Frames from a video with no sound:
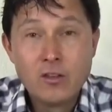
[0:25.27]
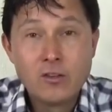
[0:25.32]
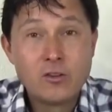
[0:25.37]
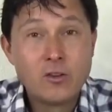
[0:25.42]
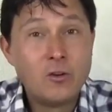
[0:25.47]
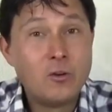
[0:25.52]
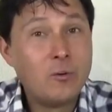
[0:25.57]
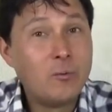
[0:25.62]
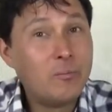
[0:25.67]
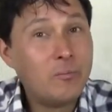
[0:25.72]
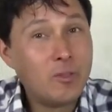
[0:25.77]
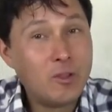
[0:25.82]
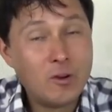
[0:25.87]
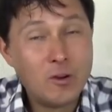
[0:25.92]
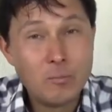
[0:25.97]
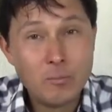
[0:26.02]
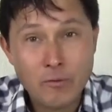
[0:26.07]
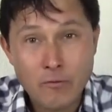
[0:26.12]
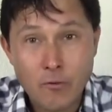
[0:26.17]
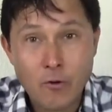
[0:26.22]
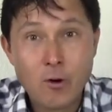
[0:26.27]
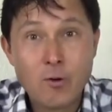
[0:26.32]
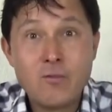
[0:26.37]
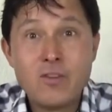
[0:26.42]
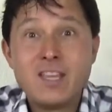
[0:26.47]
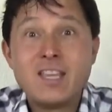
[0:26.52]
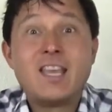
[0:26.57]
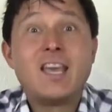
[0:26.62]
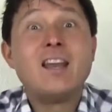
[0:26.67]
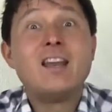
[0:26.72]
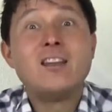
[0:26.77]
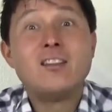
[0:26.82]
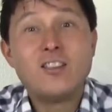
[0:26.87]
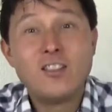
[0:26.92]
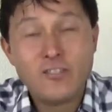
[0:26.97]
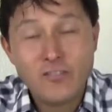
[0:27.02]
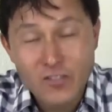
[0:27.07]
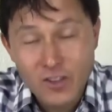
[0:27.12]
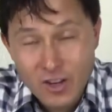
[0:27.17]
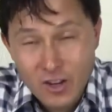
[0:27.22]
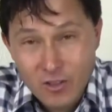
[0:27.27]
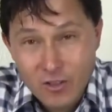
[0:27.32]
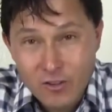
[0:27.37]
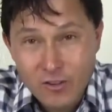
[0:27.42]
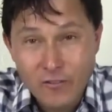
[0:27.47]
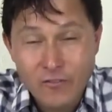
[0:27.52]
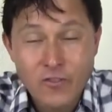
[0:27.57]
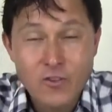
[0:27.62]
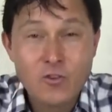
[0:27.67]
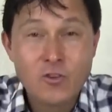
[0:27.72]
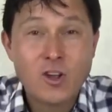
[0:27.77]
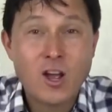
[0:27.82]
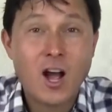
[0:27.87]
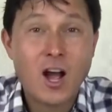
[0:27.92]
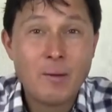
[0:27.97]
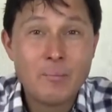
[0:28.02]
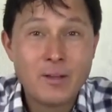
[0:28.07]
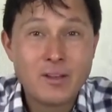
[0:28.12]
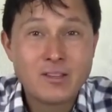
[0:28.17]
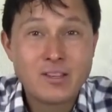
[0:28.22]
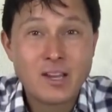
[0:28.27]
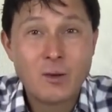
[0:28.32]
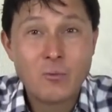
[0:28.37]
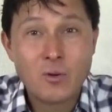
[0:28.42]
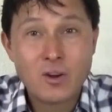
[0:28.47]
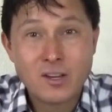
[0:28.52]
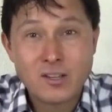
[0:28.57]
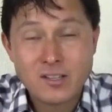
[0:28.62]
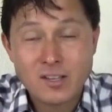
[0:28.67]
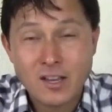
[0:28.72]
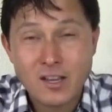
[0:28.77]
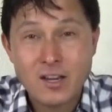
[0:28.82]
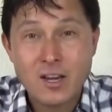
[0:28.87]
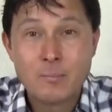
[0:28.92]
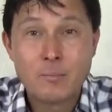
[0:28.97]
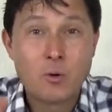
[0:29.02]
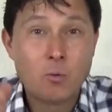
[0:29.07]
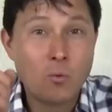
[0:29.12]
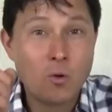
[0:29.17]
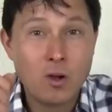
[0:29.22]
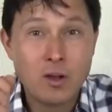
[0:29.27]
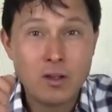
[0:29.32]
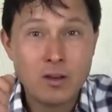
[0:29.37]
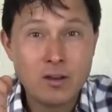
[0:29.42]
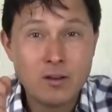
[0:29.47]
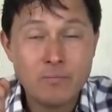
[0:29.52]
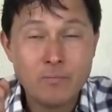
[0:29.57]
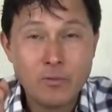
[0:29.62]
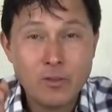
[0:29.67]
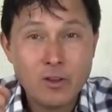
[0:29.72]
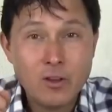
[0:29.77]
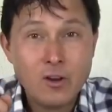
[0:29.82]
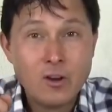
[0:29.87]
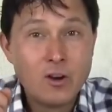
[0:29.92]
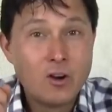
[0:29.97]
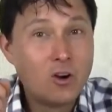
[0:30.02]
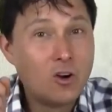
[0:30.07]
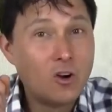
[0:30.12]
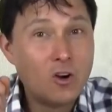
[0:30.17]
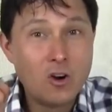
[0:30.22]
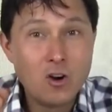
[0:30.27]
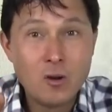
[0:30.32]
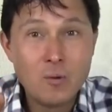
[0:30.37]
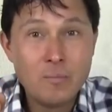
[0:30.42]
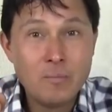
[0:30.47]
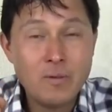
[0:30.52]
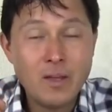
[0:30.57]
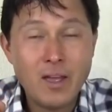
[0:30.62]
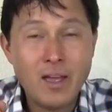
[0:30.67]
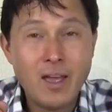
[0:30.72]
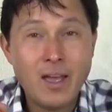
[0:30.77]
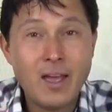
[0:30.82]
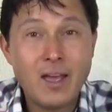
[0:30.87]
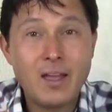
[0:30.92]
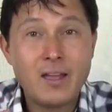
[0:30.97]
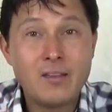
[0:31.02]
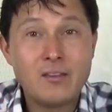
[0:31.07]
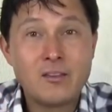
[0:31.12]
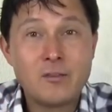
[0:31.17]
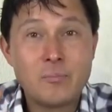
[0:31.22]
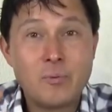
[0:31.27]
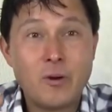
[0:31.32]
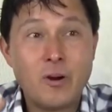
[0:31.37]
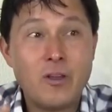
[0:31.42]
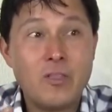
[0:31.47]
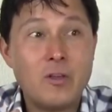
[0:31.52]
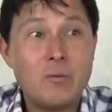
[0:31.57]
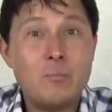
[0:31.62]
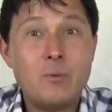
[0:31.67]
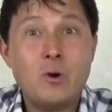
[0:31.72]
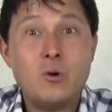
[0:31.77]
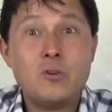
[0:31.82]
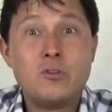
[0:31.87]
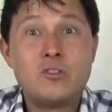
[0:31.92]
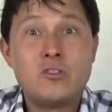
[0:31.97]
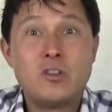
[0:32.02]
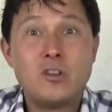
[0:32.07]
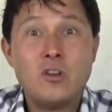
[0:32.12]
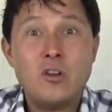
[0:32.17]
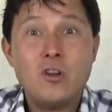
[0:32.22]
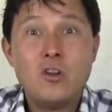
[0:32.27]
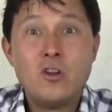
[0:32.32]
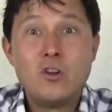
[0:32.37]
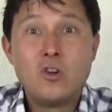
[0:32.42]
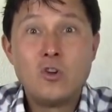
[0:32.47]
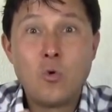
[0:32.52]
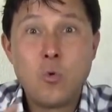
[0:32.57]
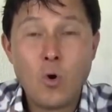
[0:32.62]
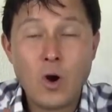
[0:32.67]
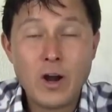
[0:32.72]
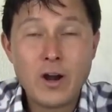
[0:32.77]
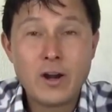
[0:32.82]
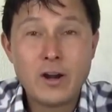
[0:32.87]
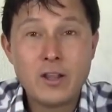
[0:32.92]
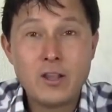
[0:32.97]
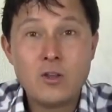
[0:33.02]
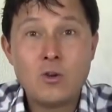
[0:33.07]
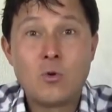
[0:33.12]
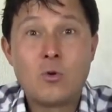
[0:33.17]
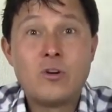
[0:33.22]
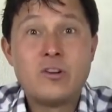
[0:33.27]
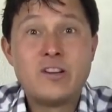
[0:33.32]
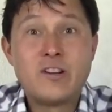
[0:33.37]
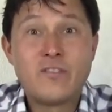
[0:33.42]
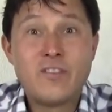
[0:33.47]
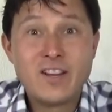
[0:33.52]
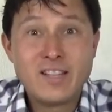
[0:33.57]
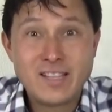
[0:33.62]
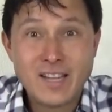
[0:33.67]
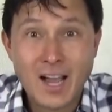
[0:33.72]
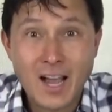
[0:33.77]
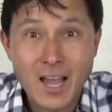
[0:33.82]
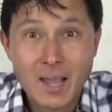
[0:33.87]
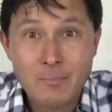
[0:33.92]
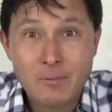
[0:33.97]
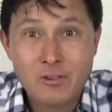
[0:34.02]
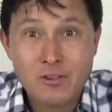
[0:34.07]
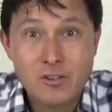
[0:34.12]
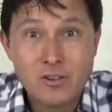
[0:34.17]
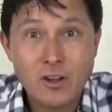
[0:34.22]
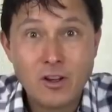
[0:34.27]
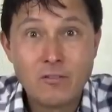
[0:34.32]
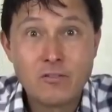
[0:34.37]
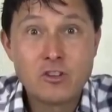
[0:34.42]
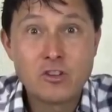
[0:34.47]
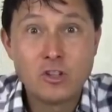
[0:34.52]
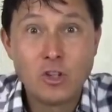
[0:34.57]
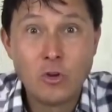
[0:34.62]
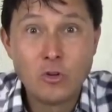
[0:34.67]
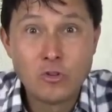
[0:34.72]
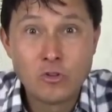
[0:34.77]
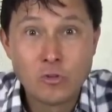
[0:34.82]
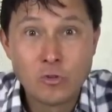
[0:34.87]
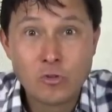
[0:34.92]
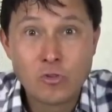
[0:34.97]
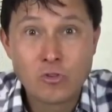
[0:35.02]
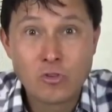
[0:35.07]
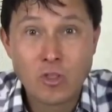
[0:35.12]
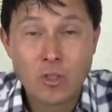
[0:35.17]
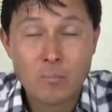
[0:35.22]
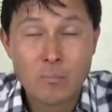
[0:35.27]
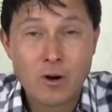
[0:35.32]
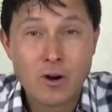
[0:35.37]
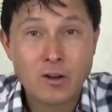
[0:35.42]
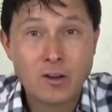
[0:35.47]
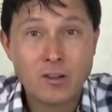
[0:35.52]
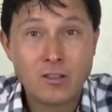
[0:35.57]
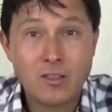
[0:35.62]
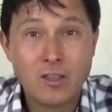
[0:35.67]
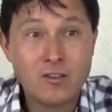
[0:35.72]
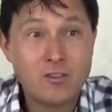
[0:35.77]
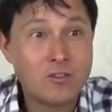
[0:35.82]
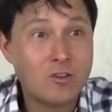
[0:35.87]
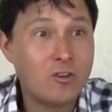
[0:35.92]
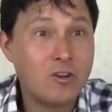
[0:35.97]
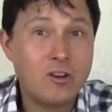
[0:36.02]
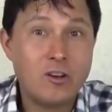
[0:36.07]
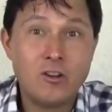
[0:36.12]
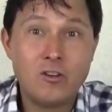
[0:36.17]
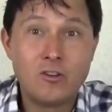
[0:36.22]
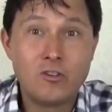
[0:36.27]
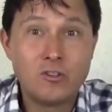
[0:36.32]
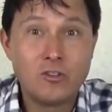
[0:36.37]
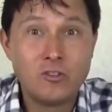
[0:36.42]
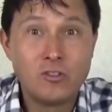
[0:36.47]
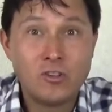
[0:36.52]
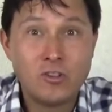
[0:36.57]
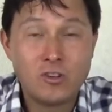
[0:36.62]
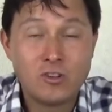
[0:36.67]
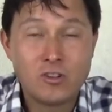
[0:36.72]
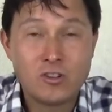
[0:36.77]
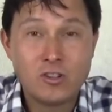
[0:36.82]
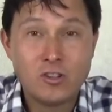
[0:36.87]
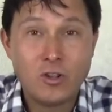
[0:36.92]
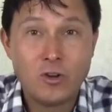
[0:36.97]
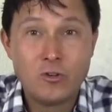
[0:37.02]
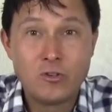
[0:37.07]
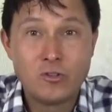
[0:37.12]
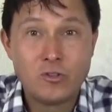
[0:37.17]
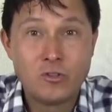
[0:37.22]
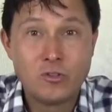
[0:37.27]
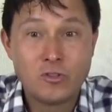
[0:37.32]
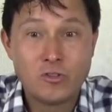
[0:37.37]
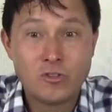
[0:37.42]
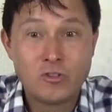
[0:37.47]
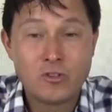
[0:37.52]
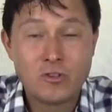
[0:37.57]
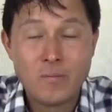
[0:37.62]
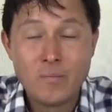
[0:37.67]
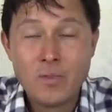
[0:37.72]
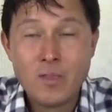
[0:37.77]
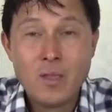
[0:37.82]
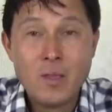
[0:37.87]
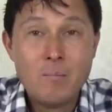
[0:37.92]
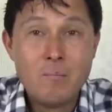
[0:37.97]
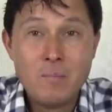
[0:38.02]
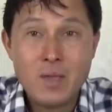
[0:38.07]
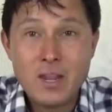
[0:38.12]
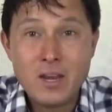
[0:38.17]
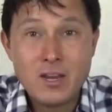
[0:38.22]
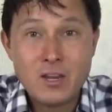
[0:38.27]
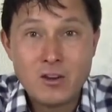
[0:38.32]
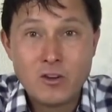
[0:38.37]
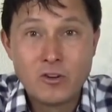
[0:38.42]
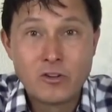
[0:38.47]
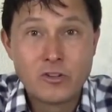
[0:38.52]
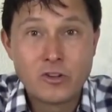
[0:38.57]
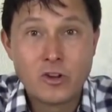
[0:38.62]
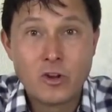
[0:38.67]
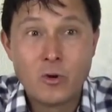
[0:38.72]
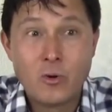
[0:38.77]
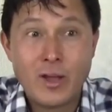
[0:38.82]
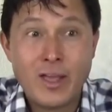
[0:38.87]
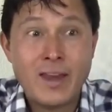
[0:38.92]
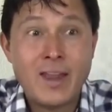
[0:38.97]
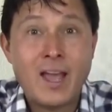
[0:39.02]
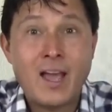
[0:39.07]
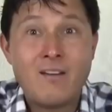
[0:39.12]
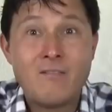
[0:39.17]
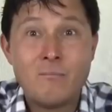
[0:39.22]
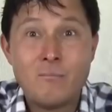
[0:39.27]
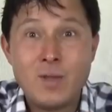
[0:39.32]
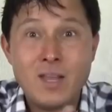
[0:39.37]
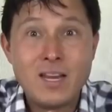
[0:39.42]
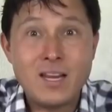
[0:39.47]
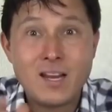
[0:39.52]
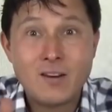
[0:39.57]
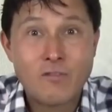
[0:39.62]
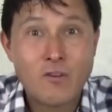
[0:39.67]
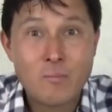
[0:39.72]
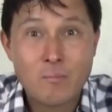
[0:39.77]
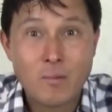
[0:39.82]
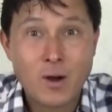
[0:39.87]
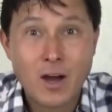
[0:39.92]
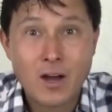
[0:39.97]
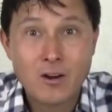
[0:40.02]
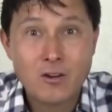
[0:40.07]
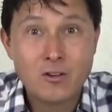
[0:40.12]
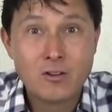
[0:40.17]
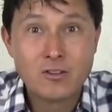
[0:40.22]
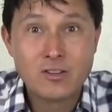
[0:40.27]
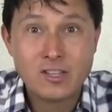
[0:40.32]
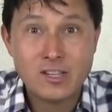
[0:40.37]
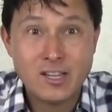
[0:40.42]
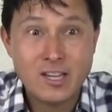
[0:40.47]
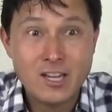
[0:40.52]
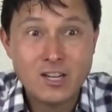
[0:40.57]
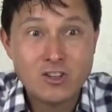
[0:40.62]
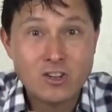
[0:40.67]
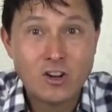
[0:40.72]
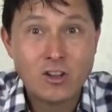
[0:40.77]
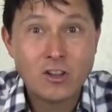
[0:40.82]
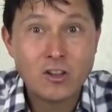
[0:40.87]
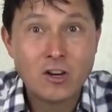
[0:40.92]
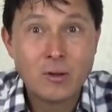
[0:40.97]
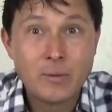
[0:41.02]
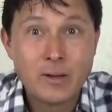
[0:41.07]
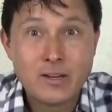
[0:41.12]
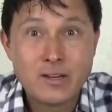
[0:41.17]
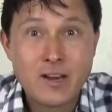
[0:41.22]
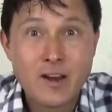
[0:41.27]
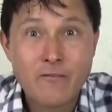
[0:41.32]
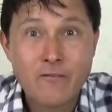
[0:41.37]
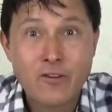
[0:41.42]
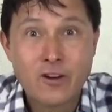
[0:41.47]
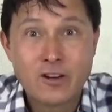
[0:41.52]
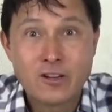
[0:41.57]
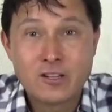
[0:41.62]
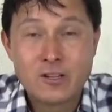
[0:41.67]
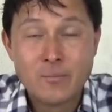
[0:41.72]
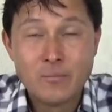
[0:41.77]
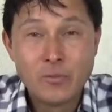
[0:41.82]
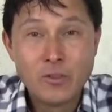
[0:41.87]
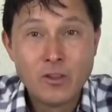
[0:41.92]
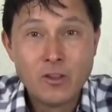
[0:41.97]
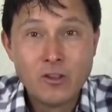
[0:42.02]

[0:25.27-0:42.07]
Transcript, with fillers: So, you know, before we even get into the video, there's a few comments I want to say. Number one, Hurom has probably the most quantity or different types of slow juicers on the market. They started introducing slow juicers many years ago and have many different models, each a little bit different.